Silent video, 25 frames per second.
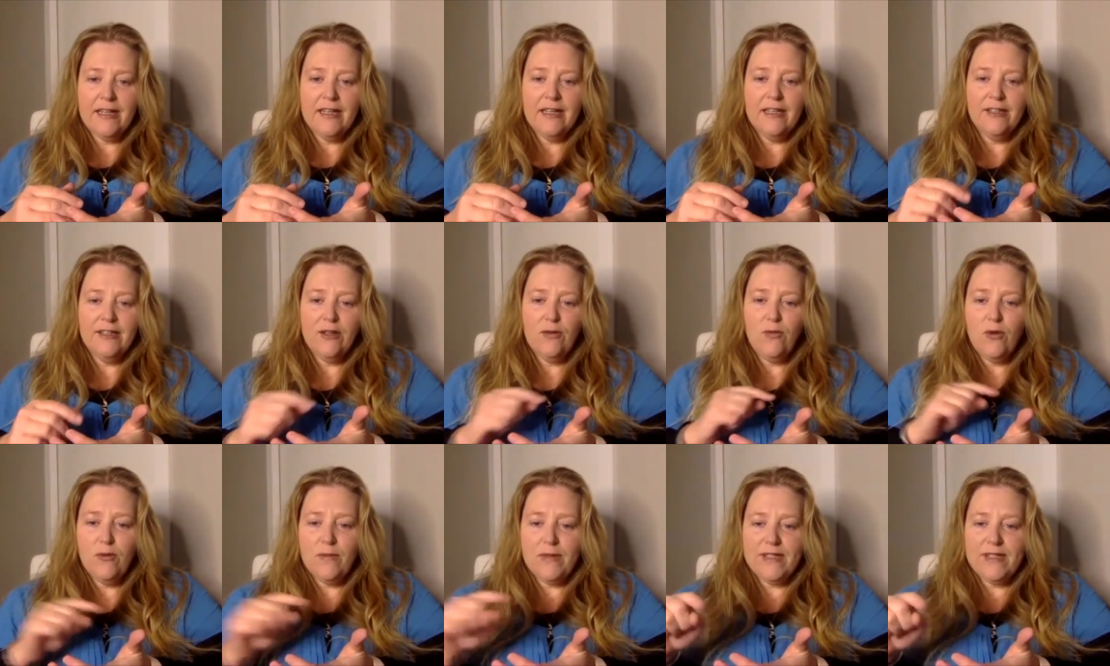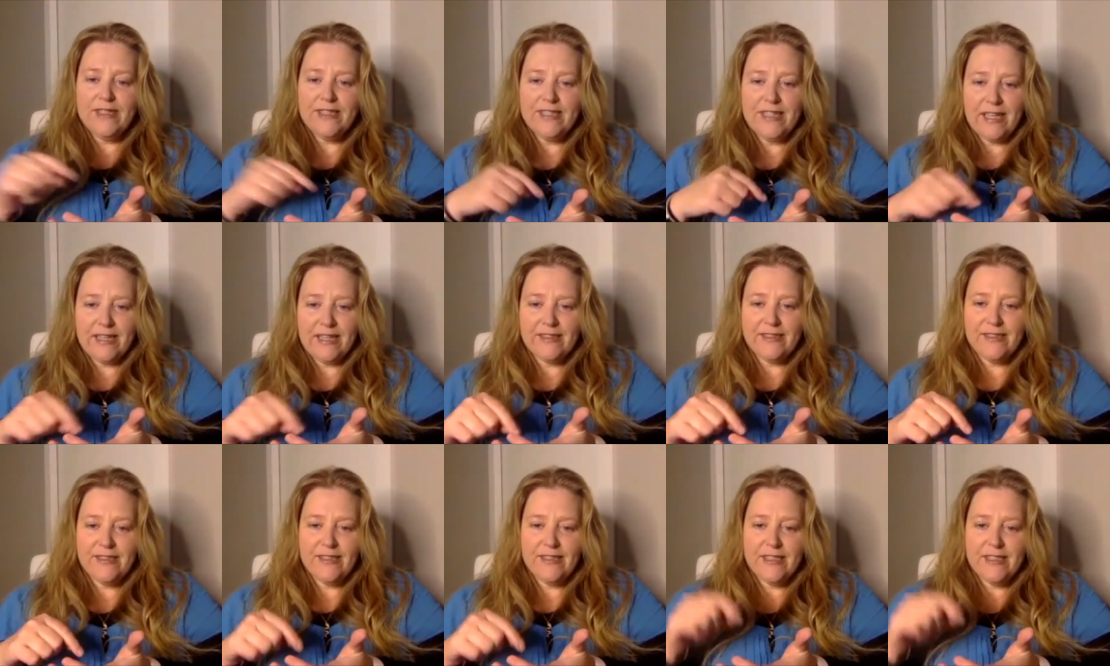the woman
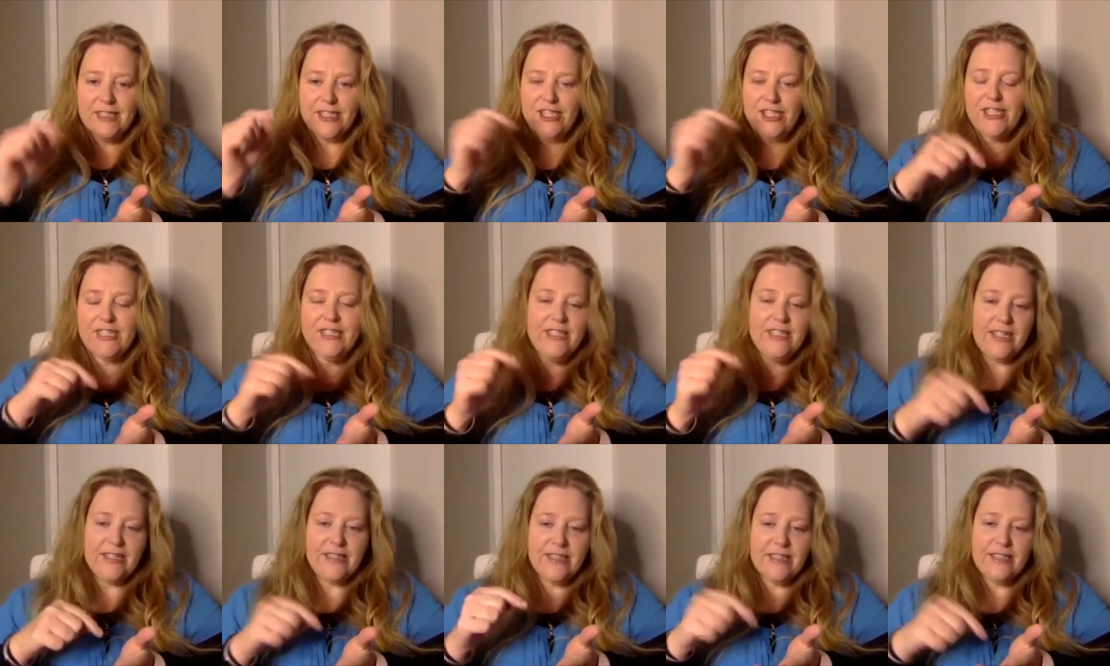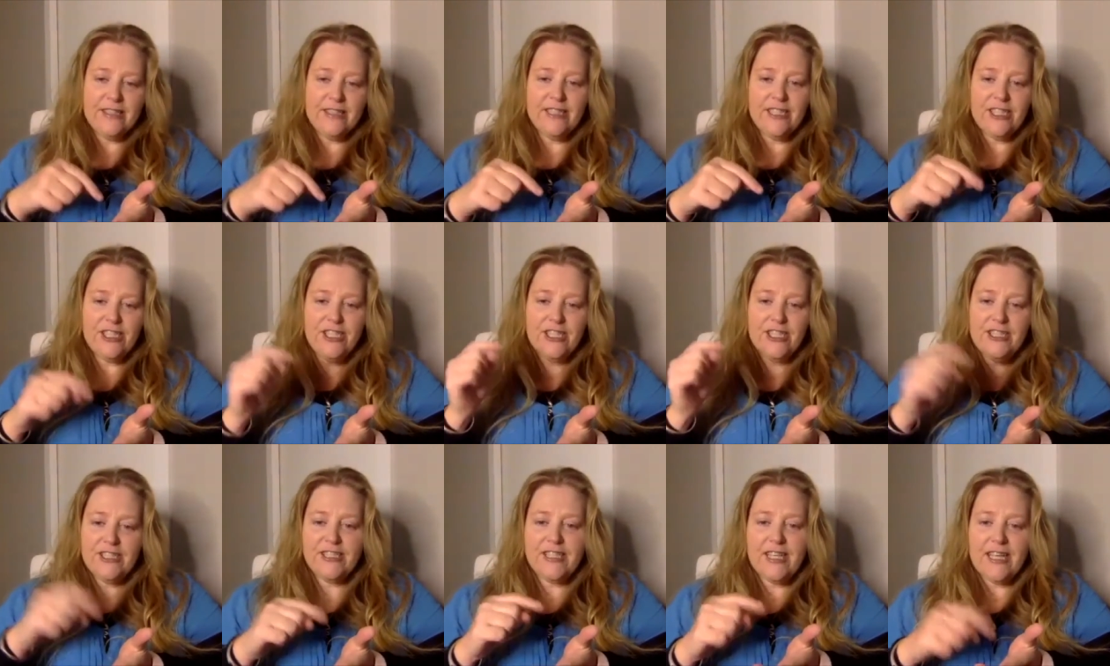says she says it
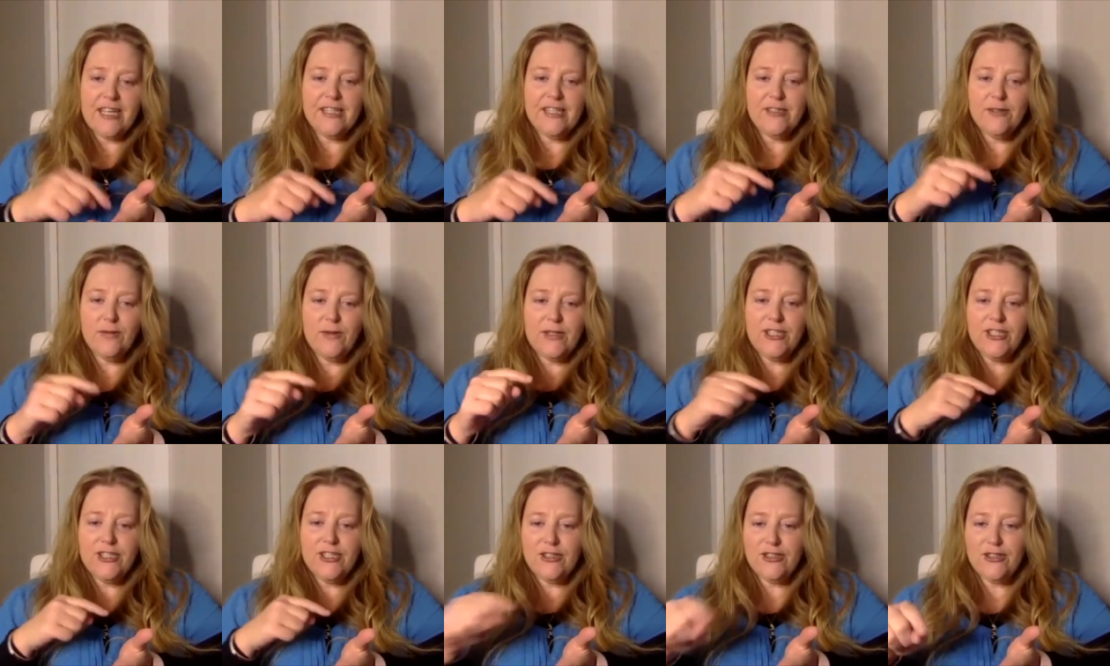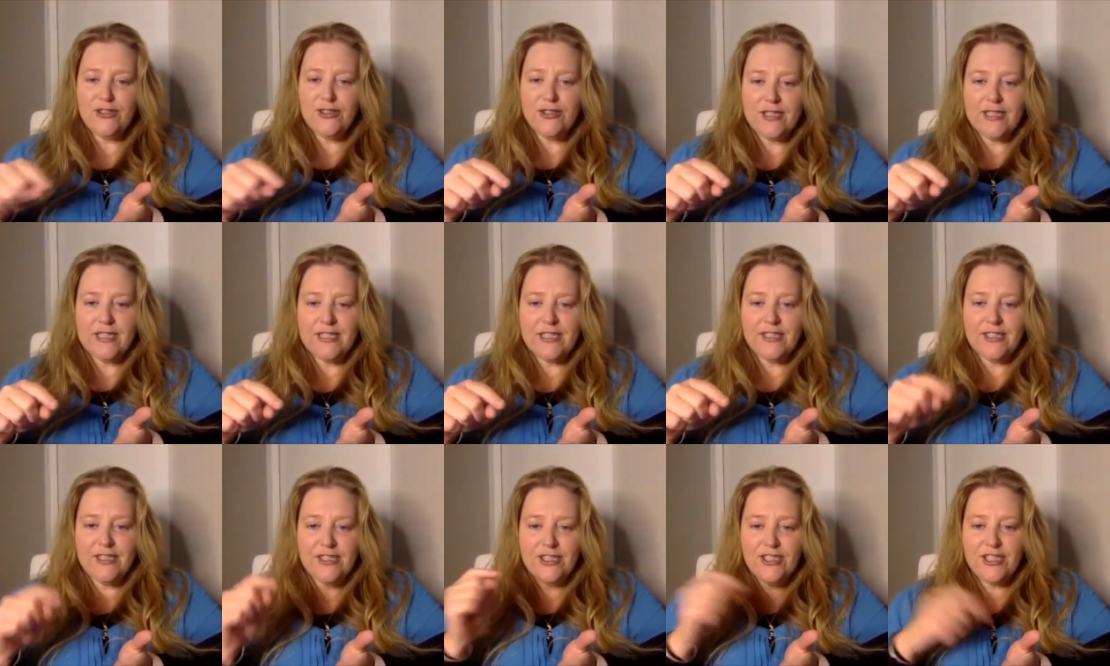she says we should do
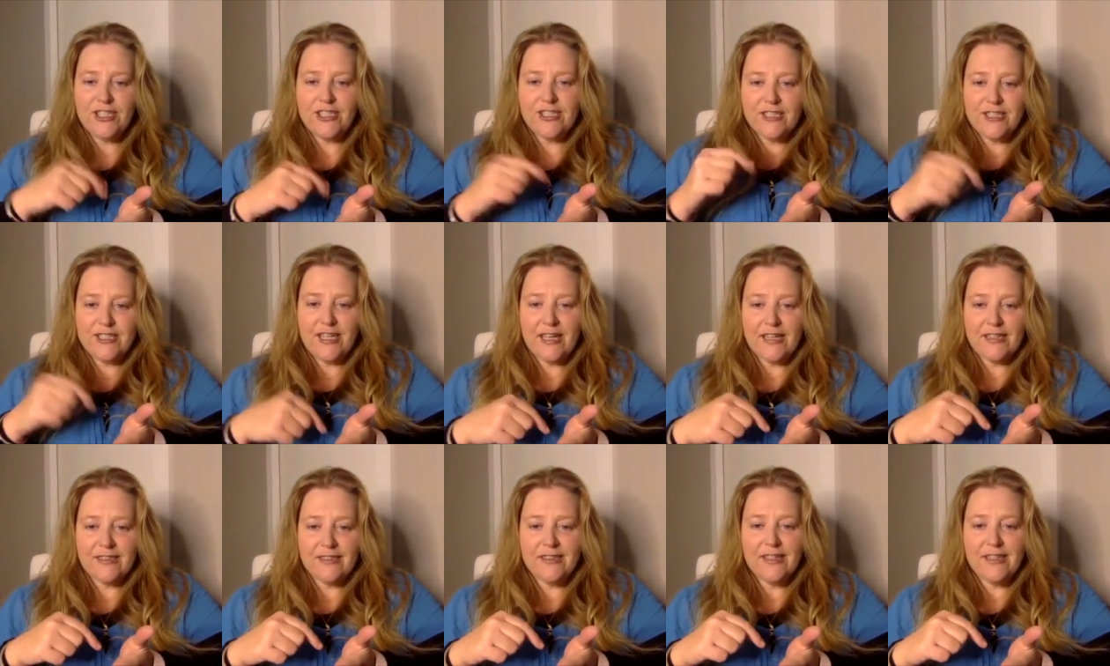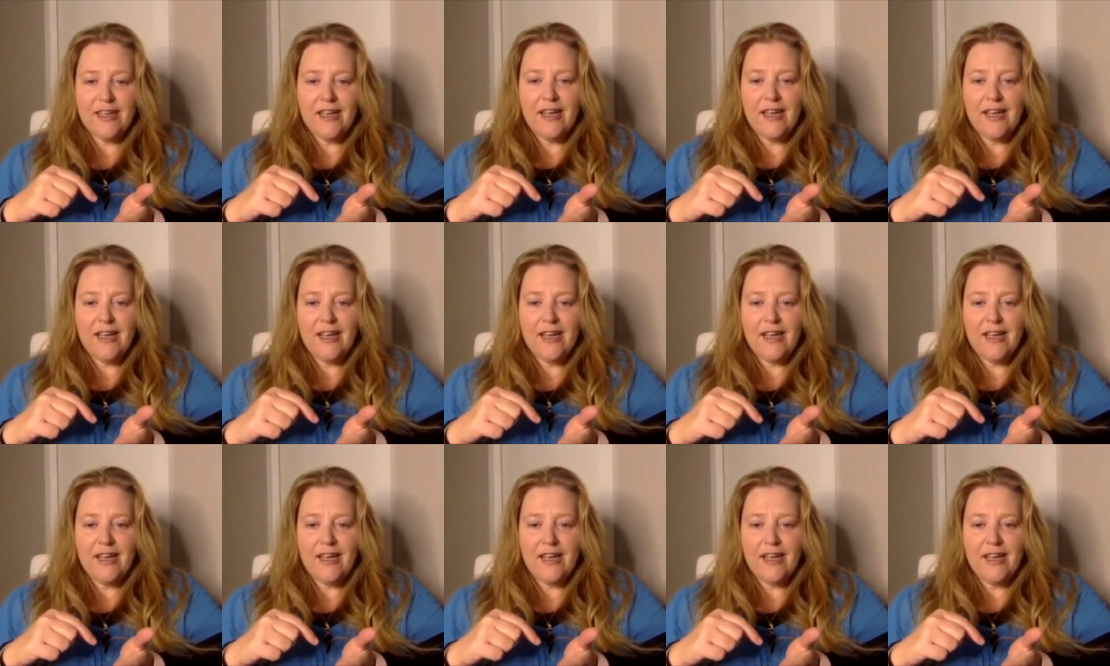this and she says